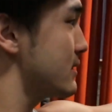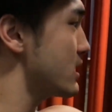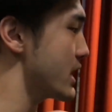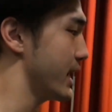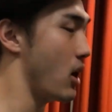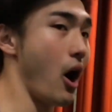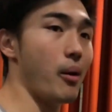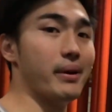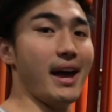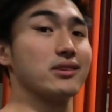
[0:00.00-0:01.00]
such a
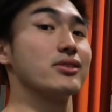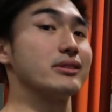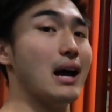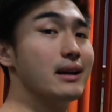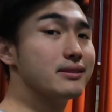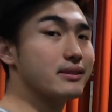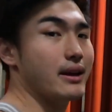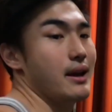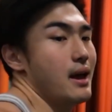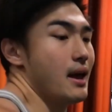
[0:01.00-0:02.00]
common exercise,
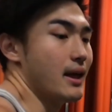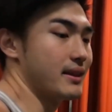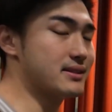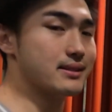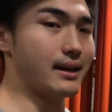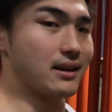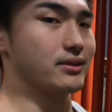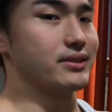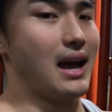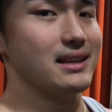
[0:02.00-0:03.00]
this is an
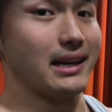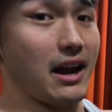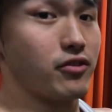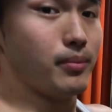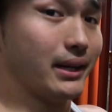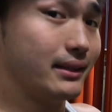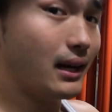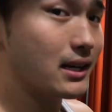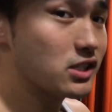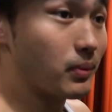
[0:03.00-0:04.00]
exercise that everybody
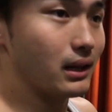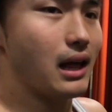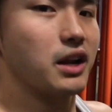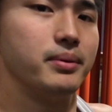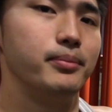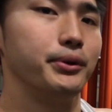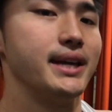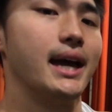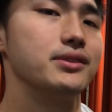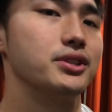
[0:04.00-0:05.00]
does, but a lot of people
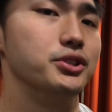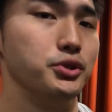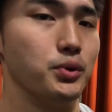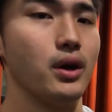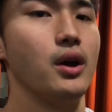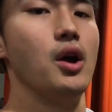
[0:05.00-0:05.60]
tend to do